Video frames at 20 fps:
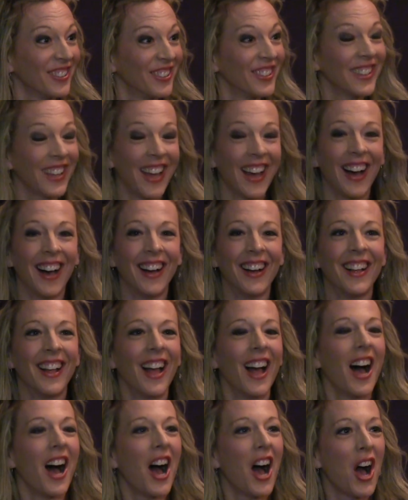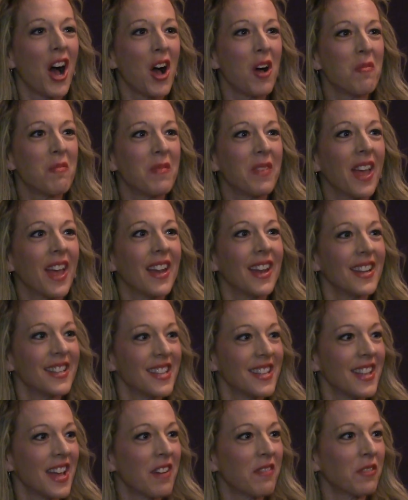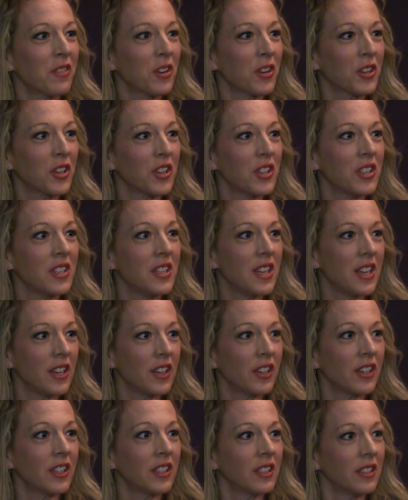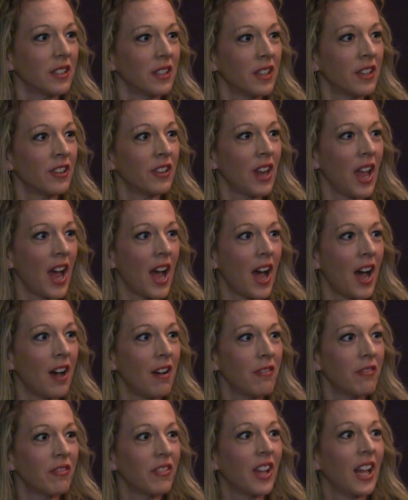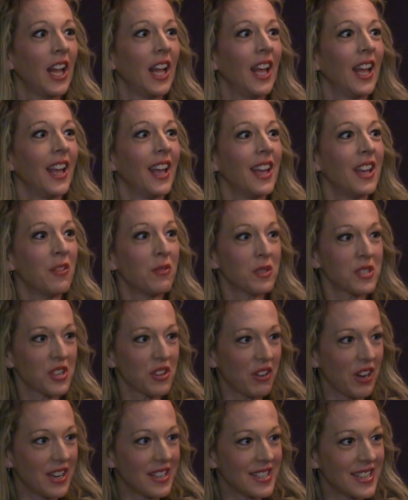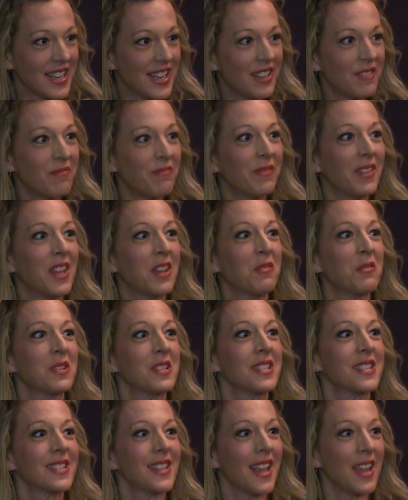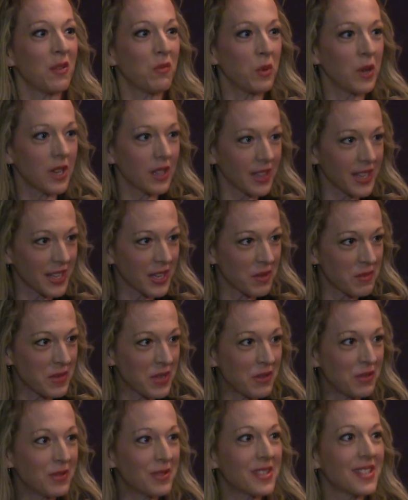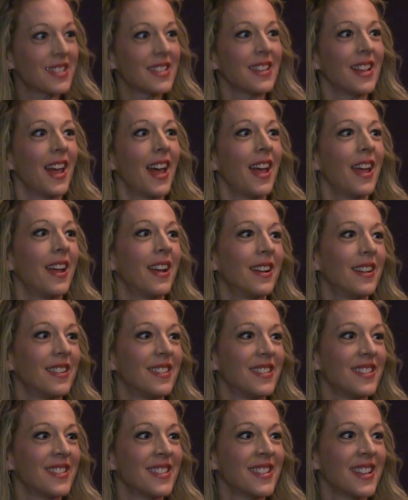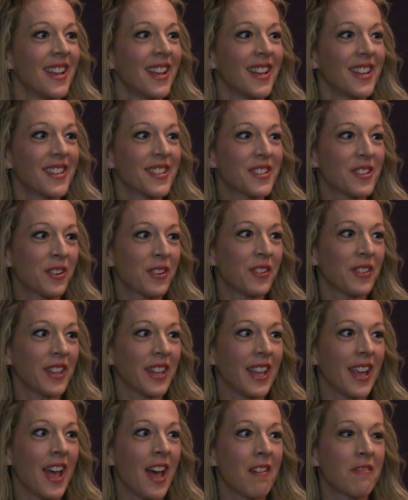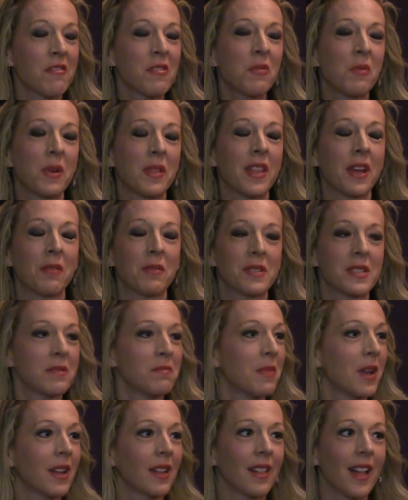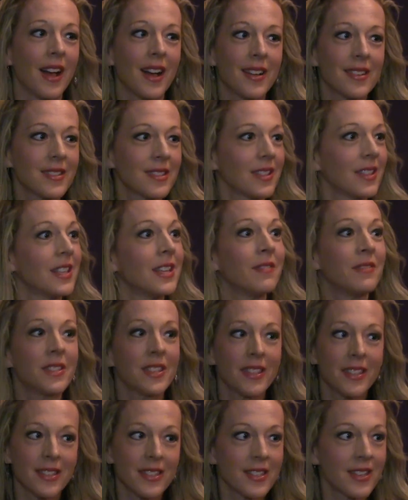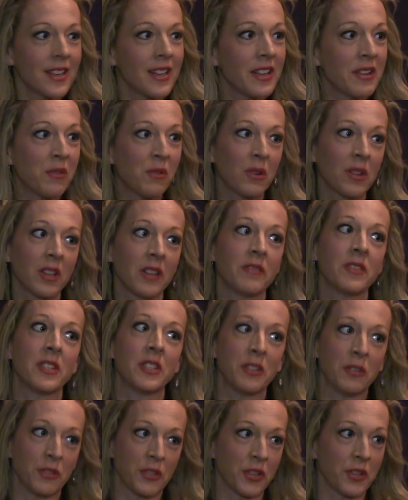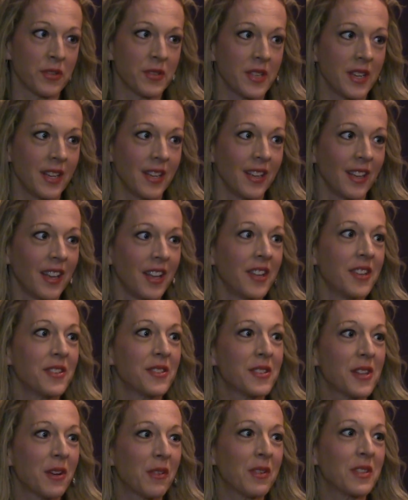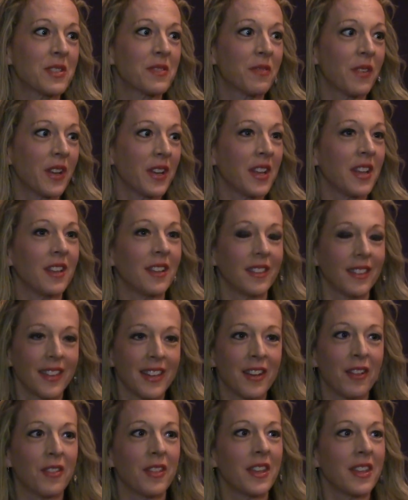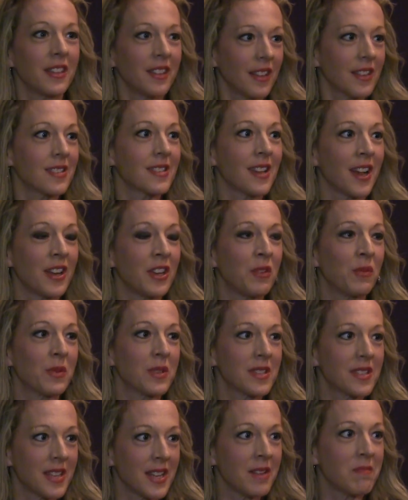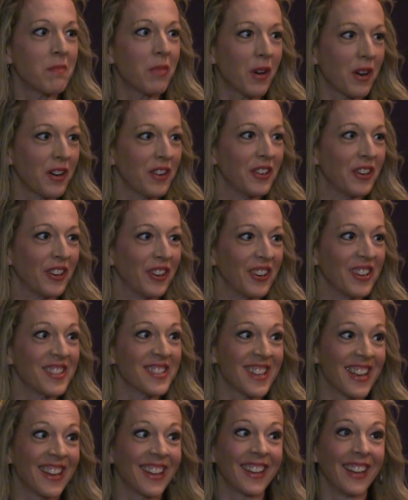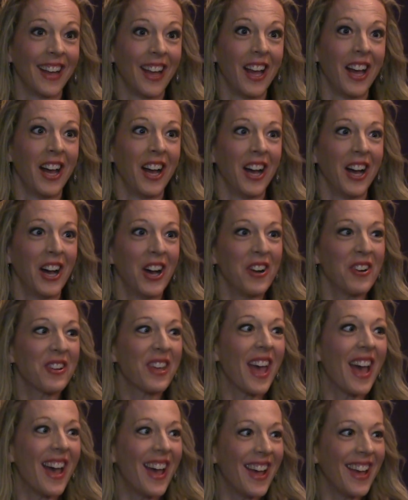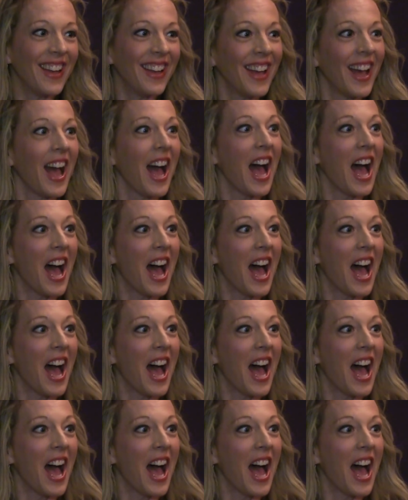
Cool? Yes. Yeah. And I did that for a good year and a half. It was crazy. It was a weekly commute, and certainly everyone that was in my class lived in the city or lived in New Jersey. So it's funny, you know, they assign you a scene partner, and it's like, okay,